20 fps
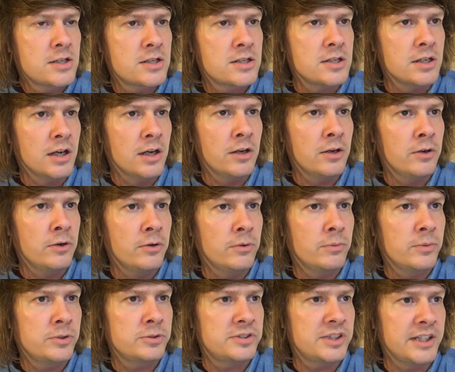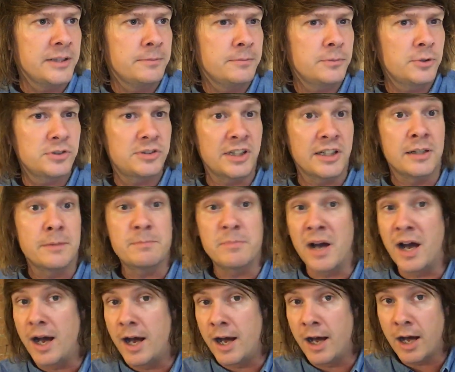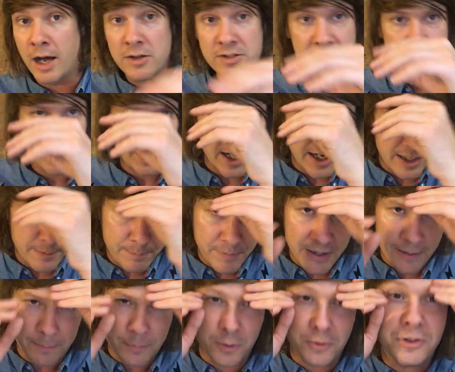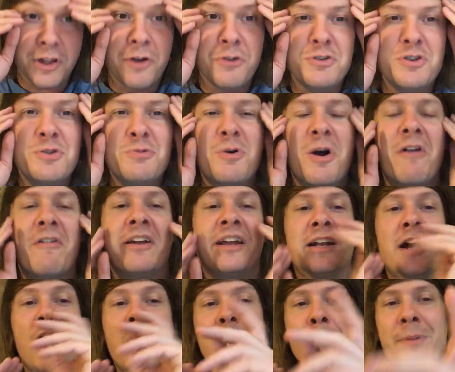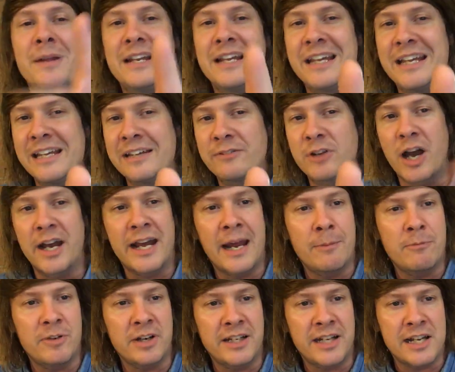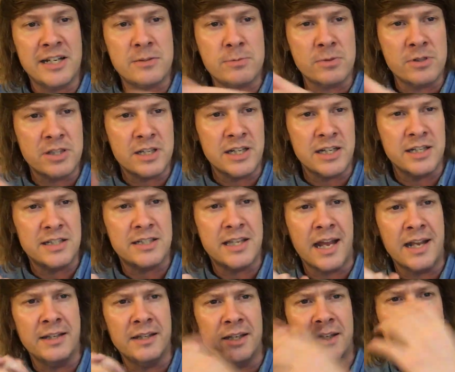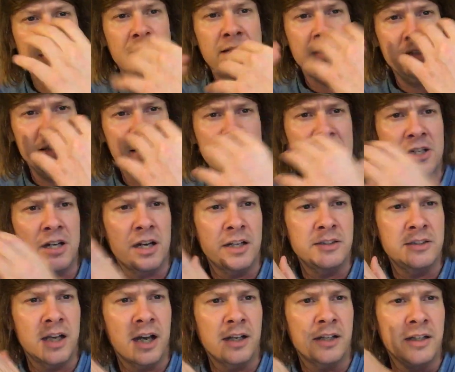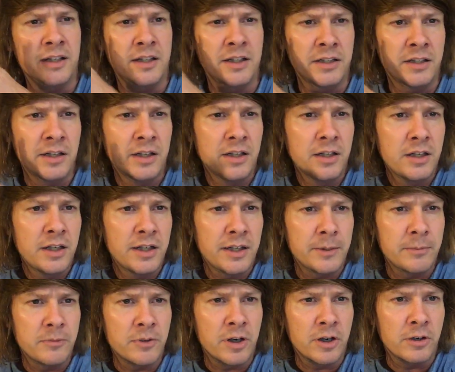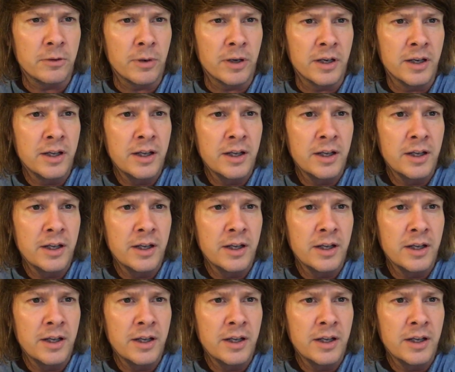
So we'll see. But I'll stick at it, people. Don't you worry. And I believe Guy Henry, yes, was the stand-in, the CGI Tarkin in Rogue One.